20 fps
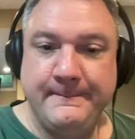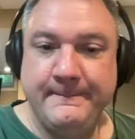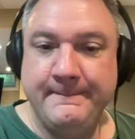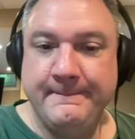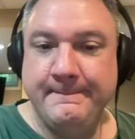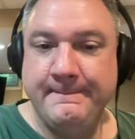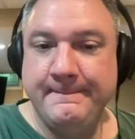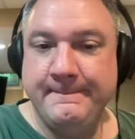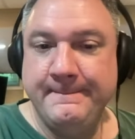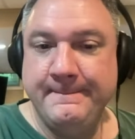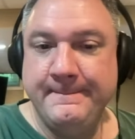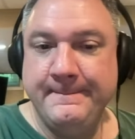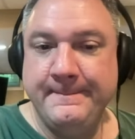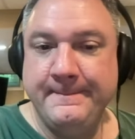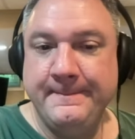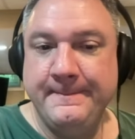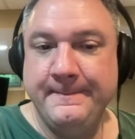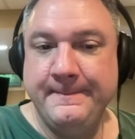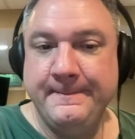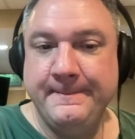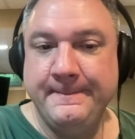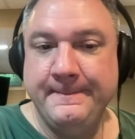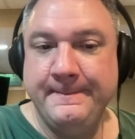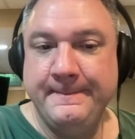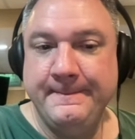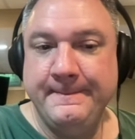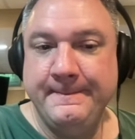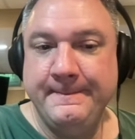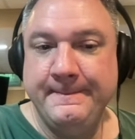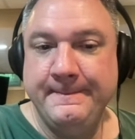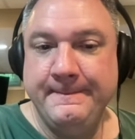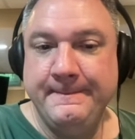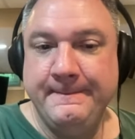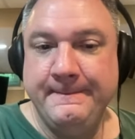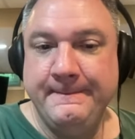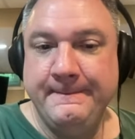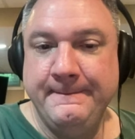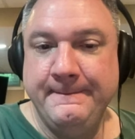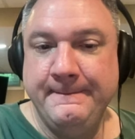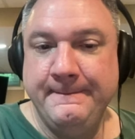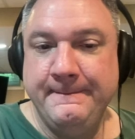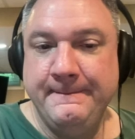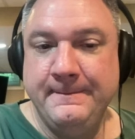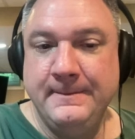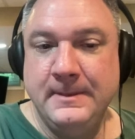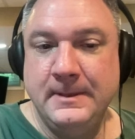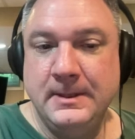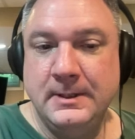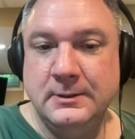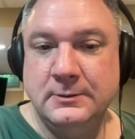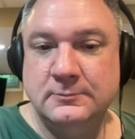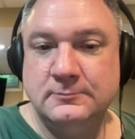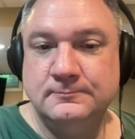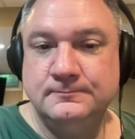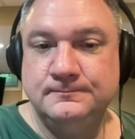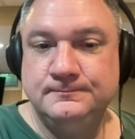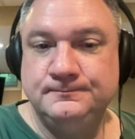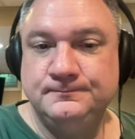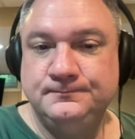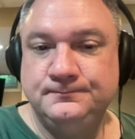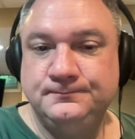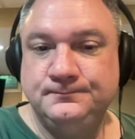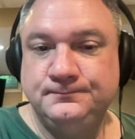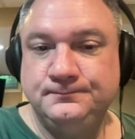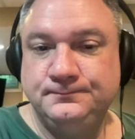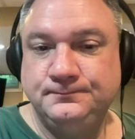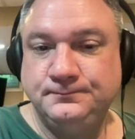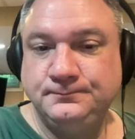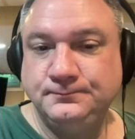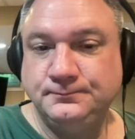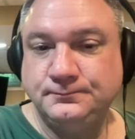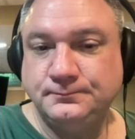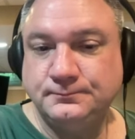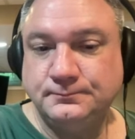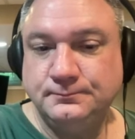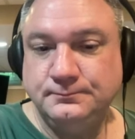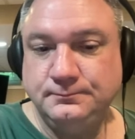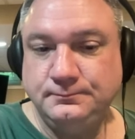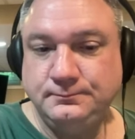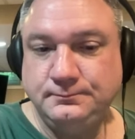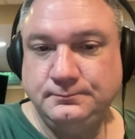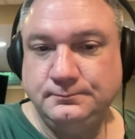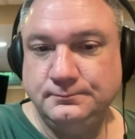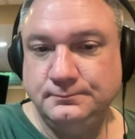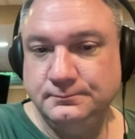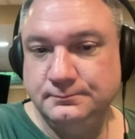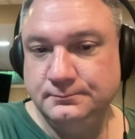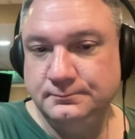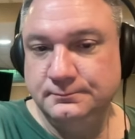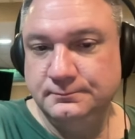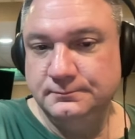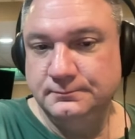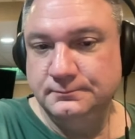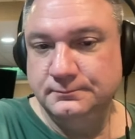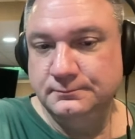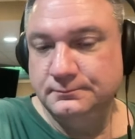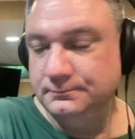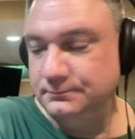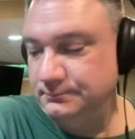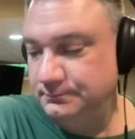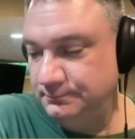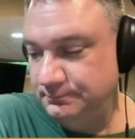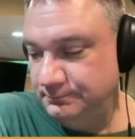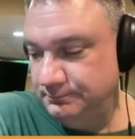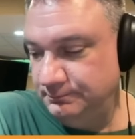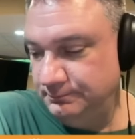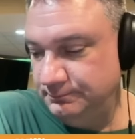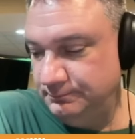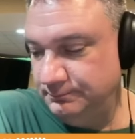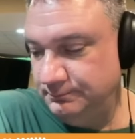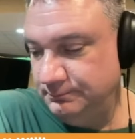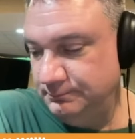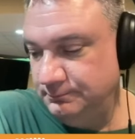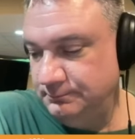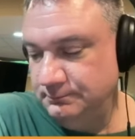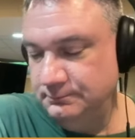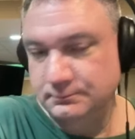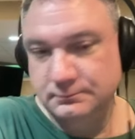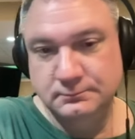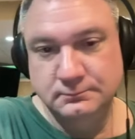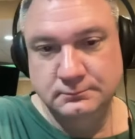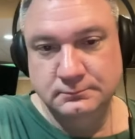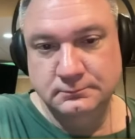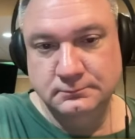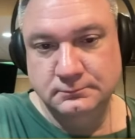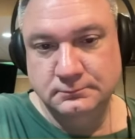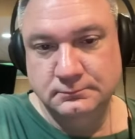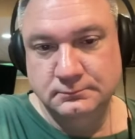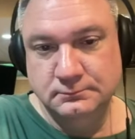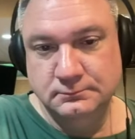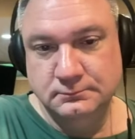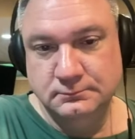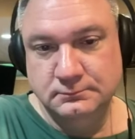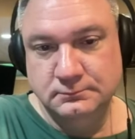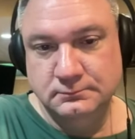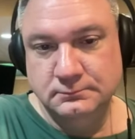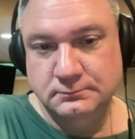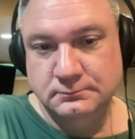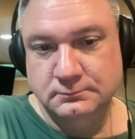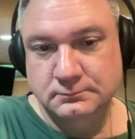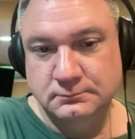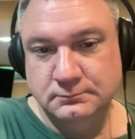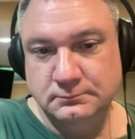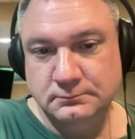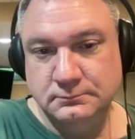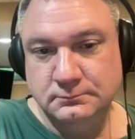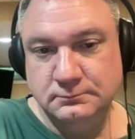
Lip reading: (silent)